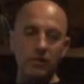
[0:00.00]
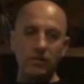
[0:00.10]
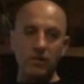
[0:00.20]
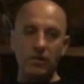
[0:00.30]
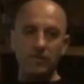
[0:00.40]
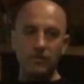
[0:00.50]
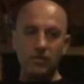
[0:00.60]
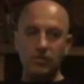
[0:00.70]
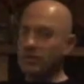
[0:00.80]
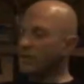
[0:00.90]
the dance
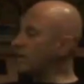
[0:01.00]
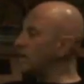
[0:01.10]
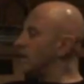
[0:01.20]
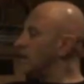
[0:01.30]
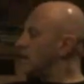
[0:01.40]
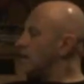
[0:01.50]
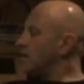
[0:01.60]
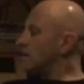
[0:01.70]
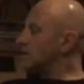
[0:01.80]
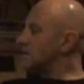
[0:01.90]
floor, so that you
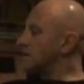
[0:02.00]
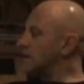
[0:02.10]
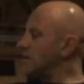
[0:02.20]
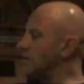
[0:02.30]
can see